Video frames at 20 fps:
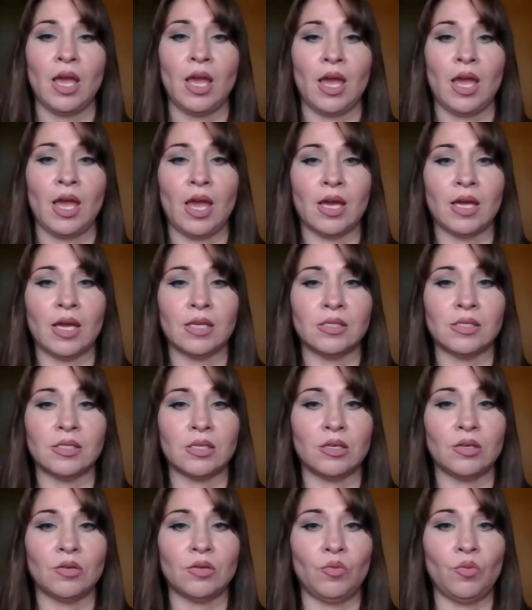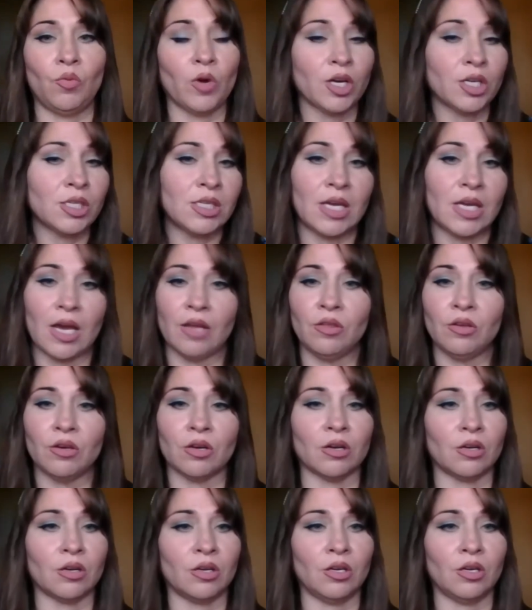and work together.